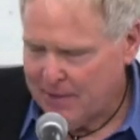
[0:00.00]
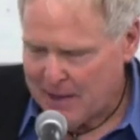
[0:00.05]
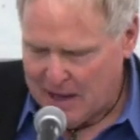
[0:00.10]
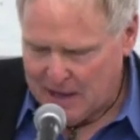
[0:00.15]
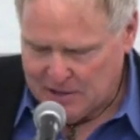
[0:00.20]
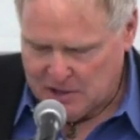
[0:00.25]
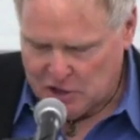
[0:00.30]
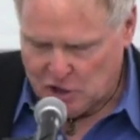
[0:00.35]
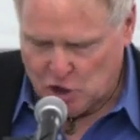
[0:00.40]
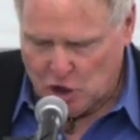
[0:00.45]

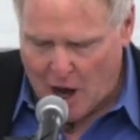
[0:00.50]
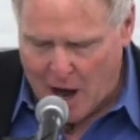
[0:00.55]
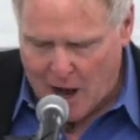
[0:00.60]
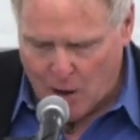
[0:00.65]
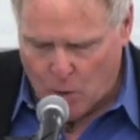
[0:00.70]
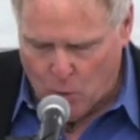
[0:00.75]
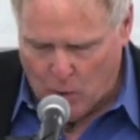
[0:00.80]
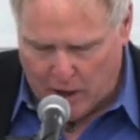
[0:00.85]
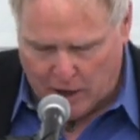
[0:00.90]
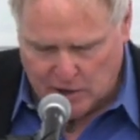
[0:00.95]
as the
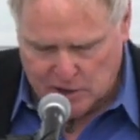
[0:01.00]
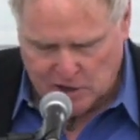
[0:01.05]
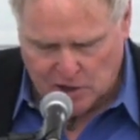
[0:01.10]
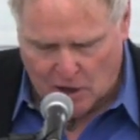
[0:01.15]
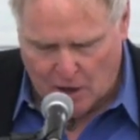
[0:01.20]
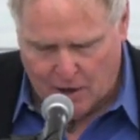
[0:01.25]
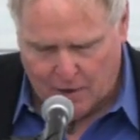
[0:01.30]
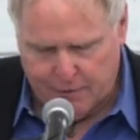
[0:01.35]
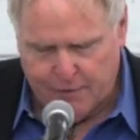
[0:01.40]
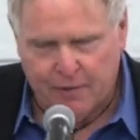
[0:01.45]
shock wears
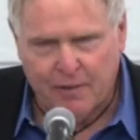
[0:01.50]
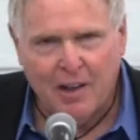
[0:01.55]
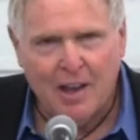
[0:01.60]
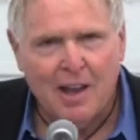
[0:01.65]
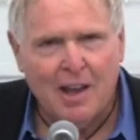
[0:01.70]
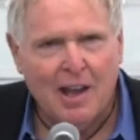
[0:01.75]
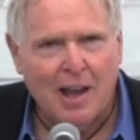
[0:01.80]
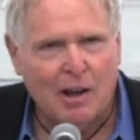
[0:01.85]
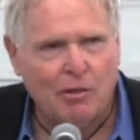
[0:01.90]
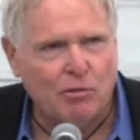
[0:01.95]
off
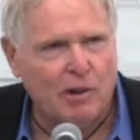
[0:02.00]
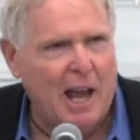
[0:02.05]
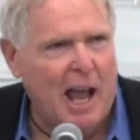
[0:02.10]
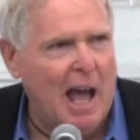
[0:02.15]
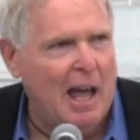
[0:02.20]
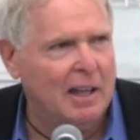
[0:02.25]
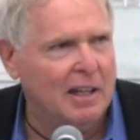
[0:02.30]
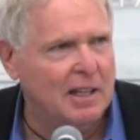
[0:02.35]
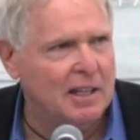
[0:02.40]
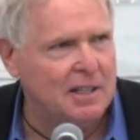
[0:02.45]
and
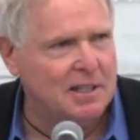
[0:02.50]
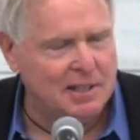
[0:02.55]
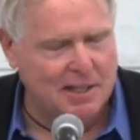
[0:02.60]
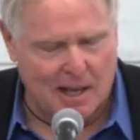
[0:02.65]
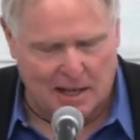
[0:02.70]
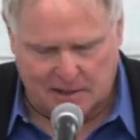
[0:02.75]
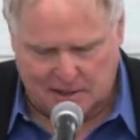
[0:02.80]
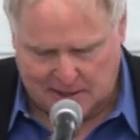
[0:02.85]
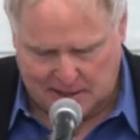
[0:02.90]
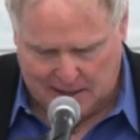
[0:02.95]
reality
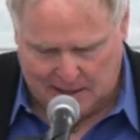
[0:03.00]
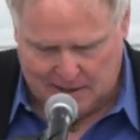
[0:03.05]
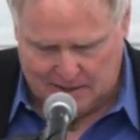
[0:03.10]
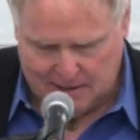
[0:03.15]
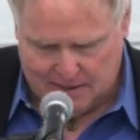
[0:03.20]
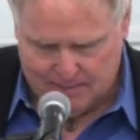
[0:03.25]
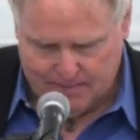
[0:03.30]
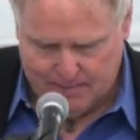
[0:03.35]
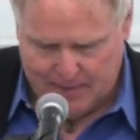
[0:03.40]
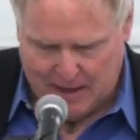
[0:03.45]
sets
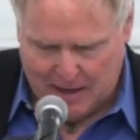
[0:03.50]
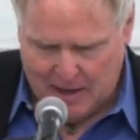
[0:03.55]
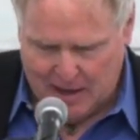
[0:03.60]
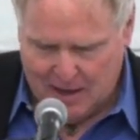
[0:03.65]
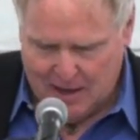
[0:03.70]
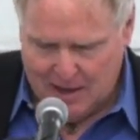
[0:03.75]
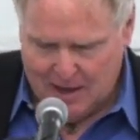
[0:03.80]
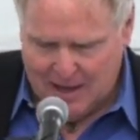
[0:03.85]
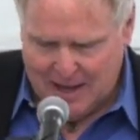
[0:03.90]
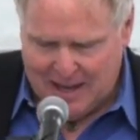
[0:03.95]
in,
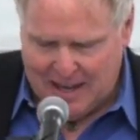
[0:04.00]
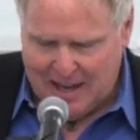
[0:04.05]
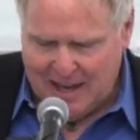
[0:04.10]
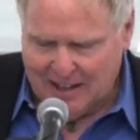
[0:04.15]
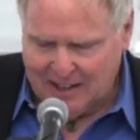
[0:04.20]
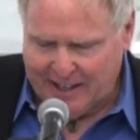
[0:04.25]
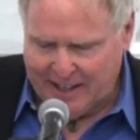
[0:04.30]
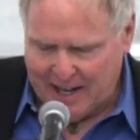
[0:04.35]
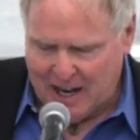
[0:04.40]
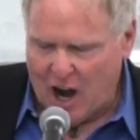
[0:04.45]

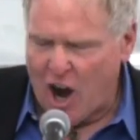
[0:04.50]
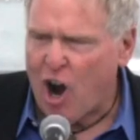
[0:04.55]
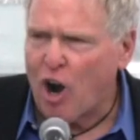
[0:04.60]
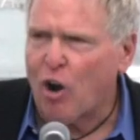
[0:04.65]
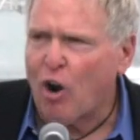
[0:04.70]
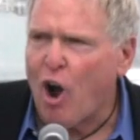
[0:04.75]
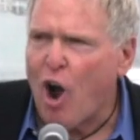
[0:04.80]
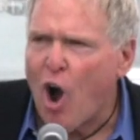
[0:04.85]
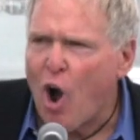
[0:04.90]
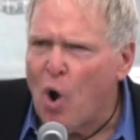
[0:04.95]
healing
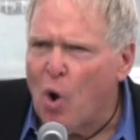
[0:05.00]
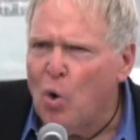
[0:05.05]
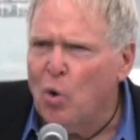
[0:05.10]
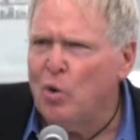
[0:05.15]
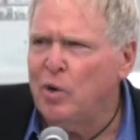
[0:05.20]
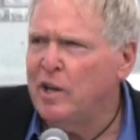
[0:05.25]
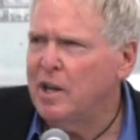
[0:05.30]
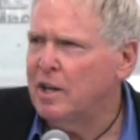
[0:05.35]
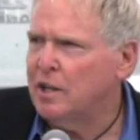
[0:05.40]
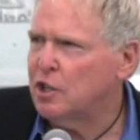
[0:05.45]
our
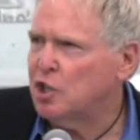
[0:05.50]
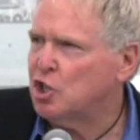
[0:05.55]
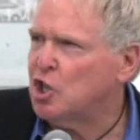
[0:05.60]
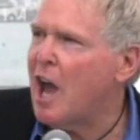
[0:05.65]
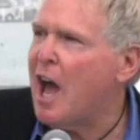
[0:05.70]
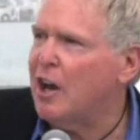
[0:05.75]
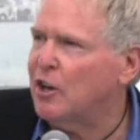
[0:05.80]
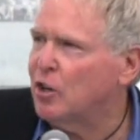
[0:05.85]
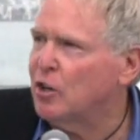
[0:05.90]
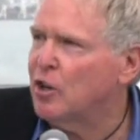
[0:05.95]
own
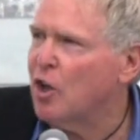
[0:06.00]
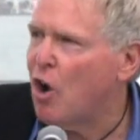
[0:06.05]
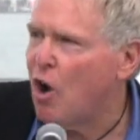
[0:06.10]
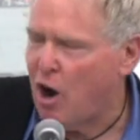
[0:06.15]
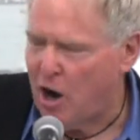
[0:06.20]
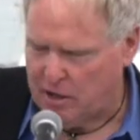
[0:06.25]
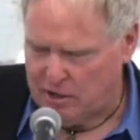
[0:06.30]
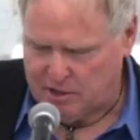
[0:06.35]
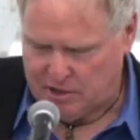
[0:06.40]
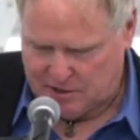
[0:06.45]
shattered
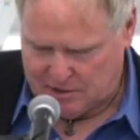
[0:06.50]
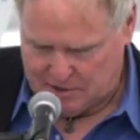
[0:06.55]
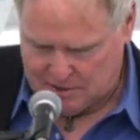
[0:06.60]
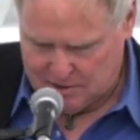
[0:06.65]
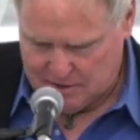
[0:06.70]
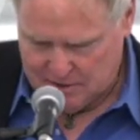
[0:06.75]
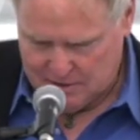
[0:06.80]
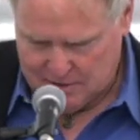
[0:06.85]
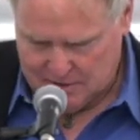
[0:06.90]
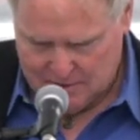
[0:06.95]
hearts,
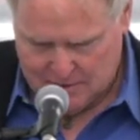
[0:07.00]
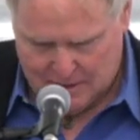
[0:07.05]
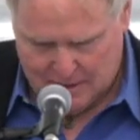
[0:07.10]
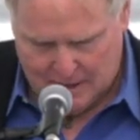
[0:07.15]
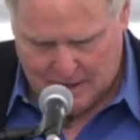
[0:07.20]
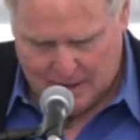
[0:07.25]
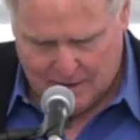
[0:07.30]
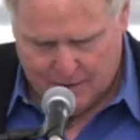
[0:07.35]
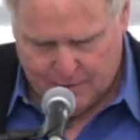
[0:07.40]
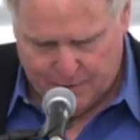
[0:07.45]

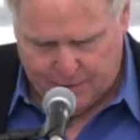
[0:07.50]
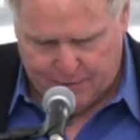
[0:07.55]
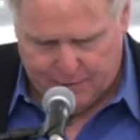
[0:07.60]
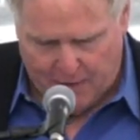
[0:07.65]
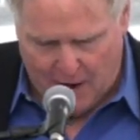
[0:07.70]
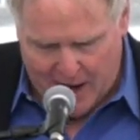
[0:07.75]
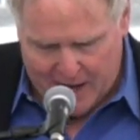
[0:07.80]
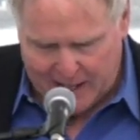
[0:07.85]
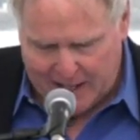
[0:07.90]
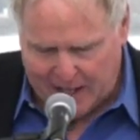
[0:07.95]

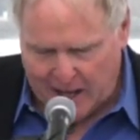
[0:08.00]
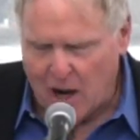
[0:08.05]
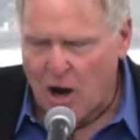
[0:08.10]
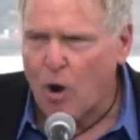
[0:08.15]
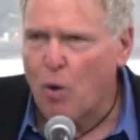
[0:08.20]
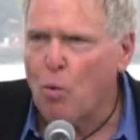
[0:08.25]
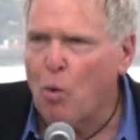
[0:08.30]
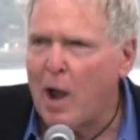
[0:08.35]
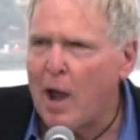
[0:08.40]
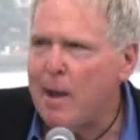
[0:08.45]
fighting
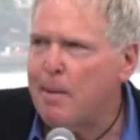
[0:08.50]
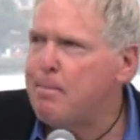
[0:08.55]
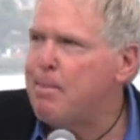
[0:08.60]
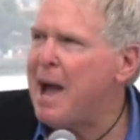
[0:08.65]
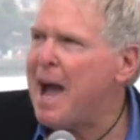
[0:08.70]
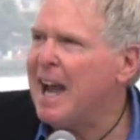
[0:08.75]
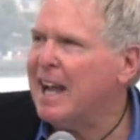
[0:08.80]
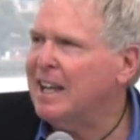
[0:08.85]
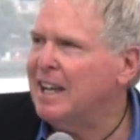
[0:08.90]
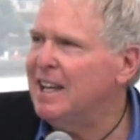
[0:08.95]
our way
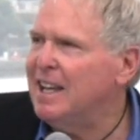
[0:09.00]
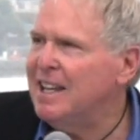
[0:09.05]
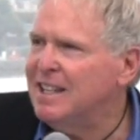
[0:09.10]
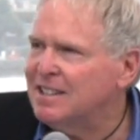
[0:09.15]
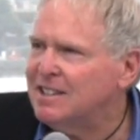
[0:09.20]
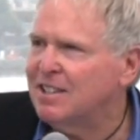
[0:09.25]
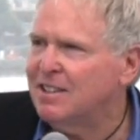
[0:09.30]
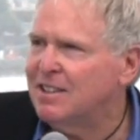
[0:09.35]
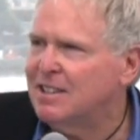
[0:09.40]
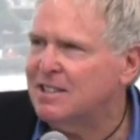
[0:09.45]
back
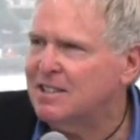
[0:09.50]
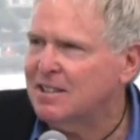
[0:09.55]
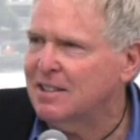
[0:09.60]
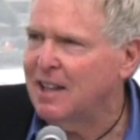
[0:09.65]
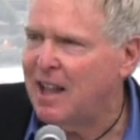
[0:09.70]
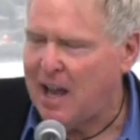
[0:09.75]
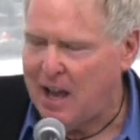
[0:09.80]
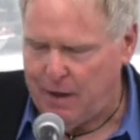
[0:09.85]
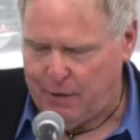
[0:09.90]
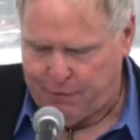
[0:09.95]
into this
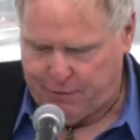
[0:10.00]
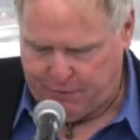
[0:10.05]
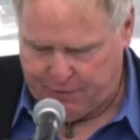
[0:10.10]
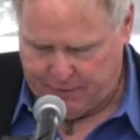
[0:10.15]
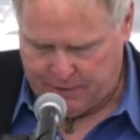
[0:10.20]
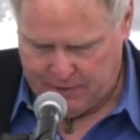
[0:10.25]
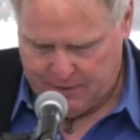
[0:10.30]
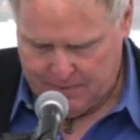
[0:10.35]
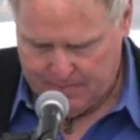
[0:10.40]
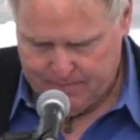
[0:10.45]

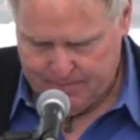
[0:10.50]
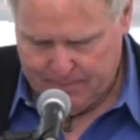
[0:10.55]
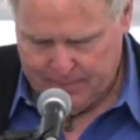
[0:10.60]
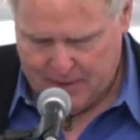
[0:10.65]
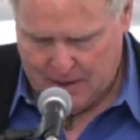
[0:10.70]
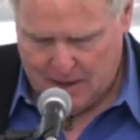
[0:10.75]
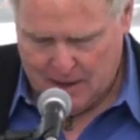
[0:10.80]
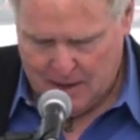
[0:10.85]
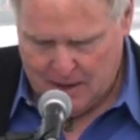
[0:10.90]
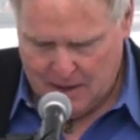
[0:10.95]
life
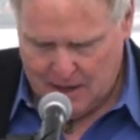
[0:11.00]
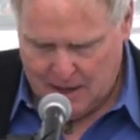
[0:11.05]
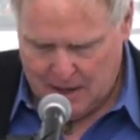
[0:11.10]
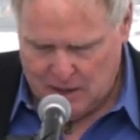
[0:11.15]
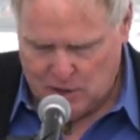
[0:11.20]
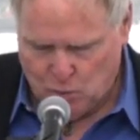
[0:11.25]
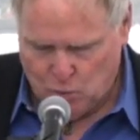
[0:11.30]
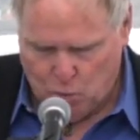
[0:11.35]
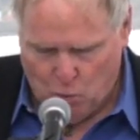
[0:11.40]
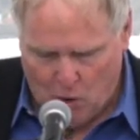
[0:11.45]

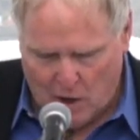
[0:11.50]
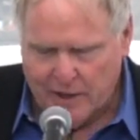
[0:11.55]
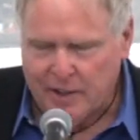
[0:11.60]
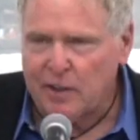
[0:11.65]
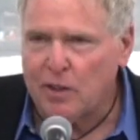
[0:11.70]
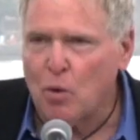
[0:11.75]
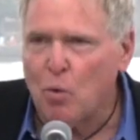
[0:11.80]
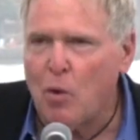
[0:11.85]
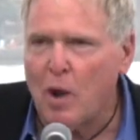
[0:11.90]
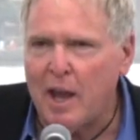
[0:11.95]
is one
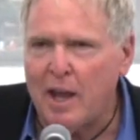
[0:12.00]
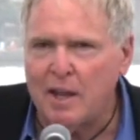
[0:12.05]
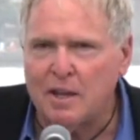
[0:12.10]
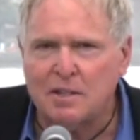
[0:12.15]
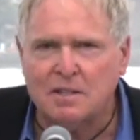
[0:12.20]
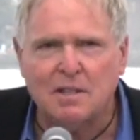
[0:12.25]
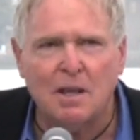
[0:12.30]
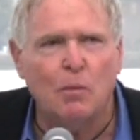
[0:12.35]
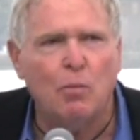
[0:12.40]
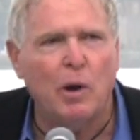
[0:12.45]
of the
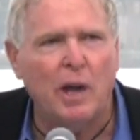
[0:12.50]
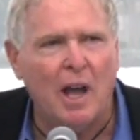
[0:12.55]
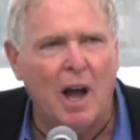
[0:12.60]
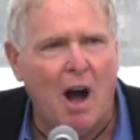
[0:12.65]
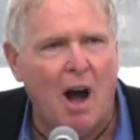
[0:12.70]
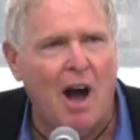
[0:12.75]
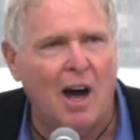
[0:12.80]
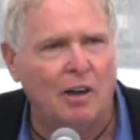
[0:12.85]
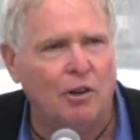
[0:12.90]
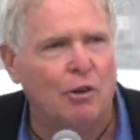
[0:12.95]
ways that we
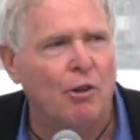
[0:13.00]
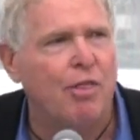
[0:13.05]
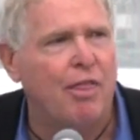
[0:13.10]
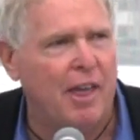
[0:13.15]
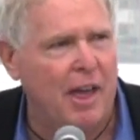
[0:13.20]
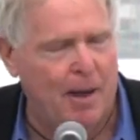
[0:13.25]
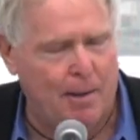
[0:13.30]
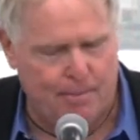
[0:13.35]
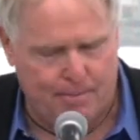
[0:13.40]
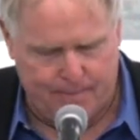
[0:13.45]
honor
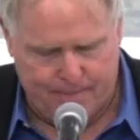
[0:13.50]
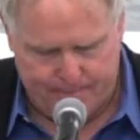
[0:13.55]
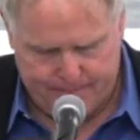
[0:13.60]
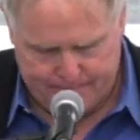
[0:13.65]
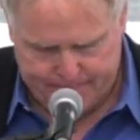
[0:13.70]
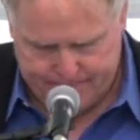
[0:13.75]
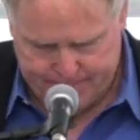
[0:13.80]
them.